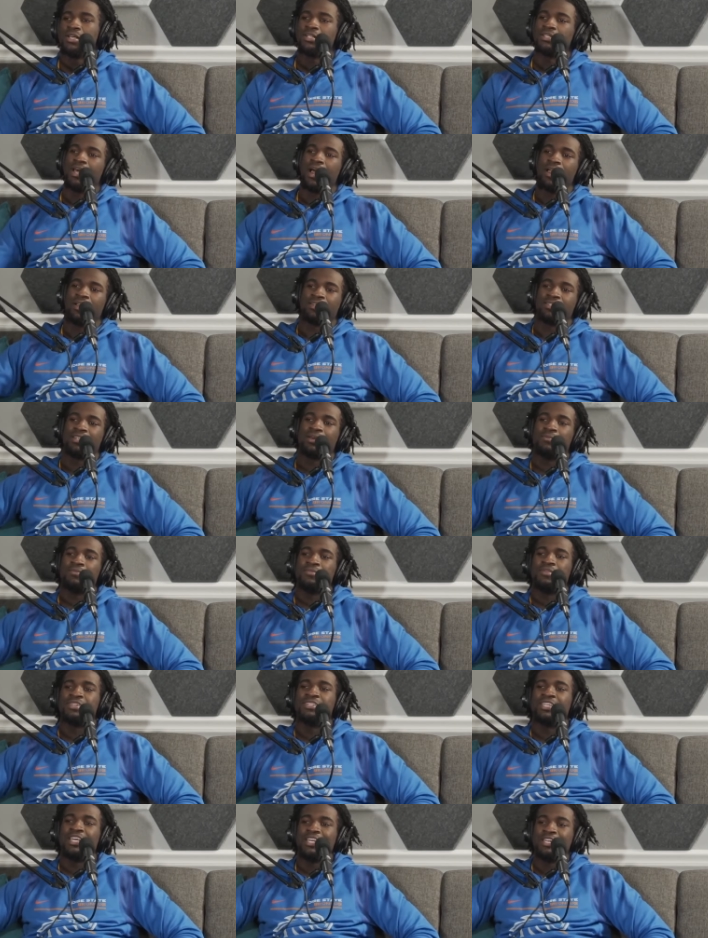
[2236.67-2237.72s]
Like some
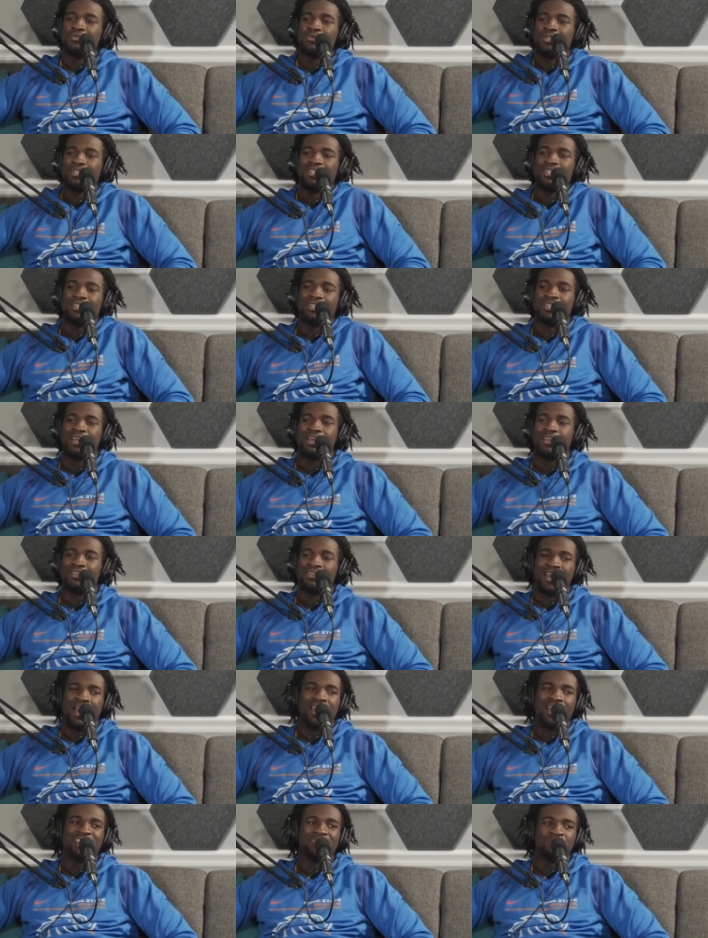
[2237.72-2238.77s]
genuinely
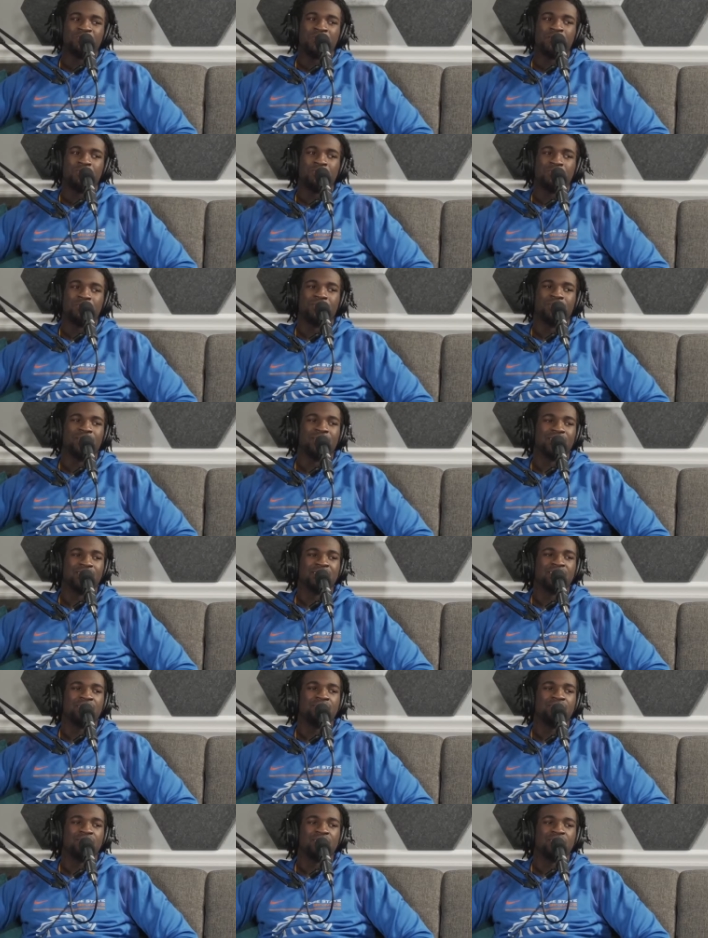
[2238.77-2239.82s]
nice people. It
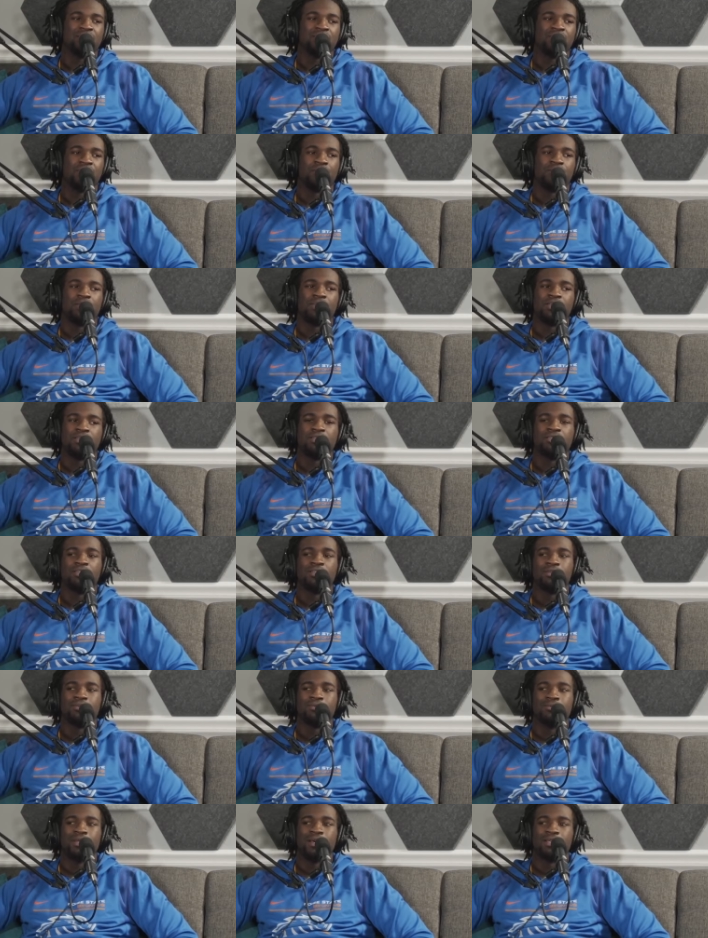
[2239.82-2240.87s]
seems as if they're being
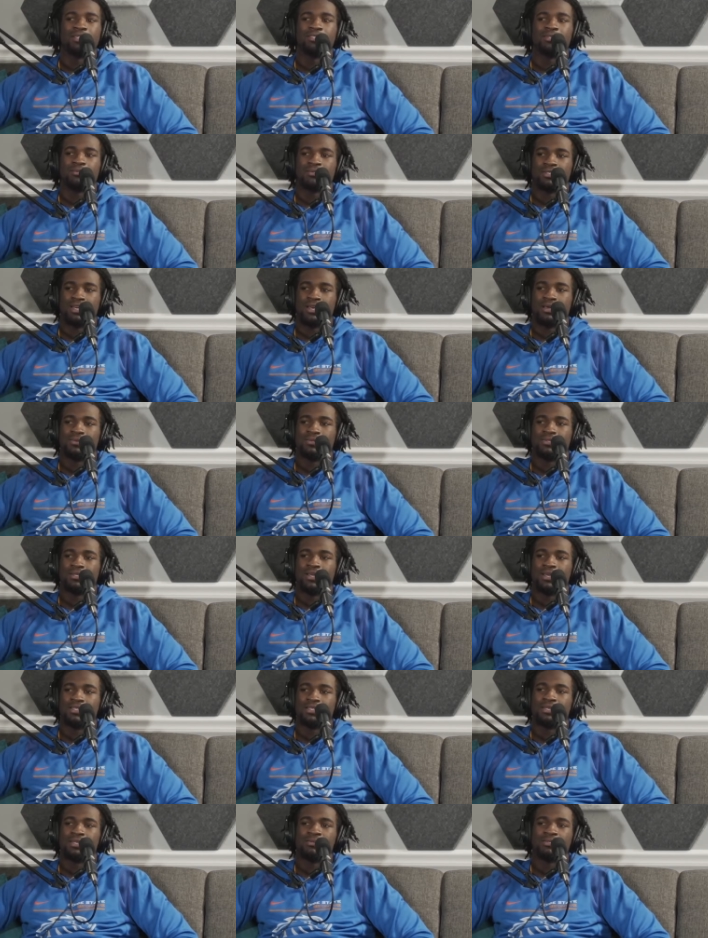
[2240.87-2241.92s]
too nice sometimes.
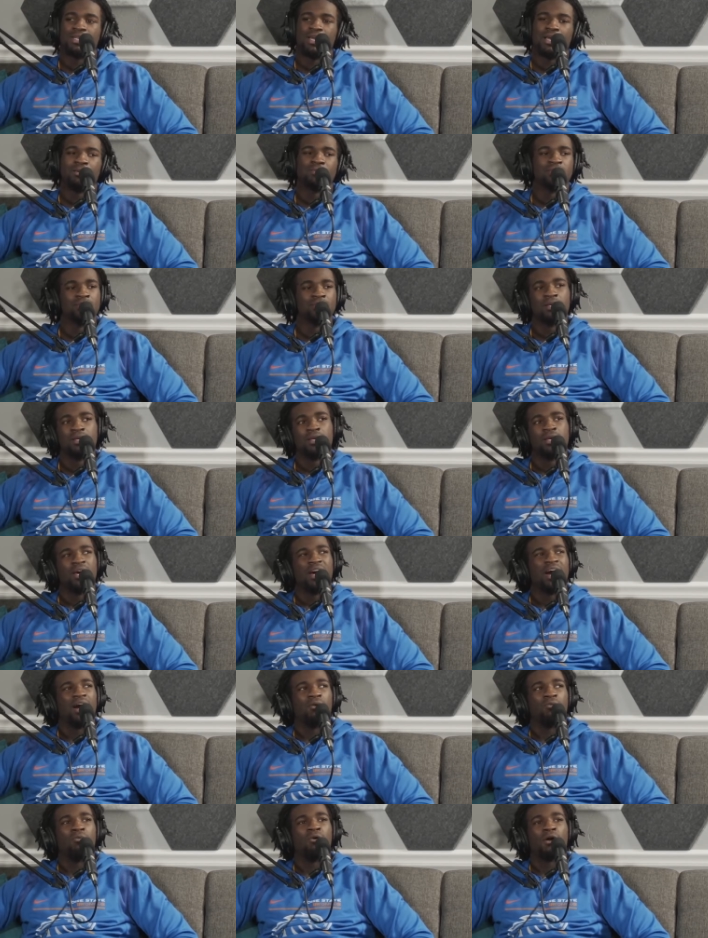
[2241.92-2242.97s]
Like sometimes
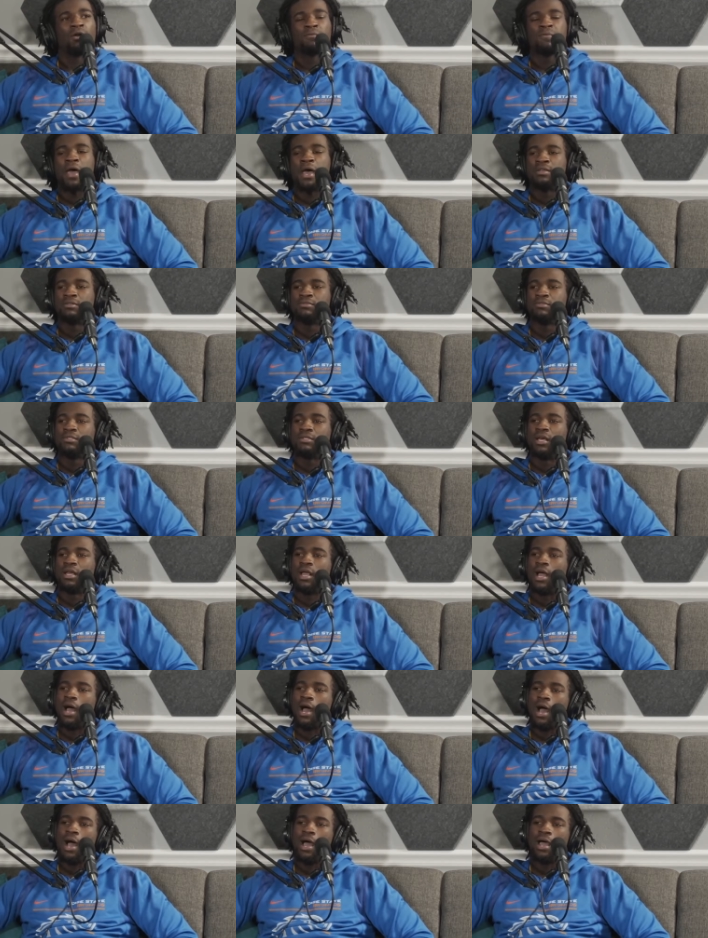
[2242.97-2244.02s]
I walk past and they're like,
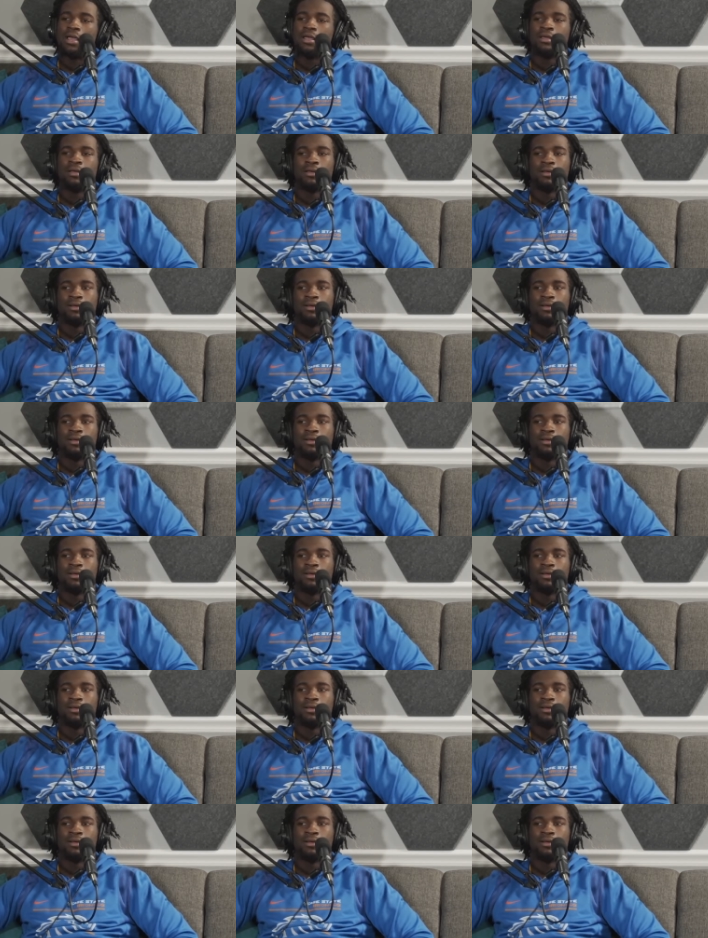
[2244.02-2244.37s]
hi.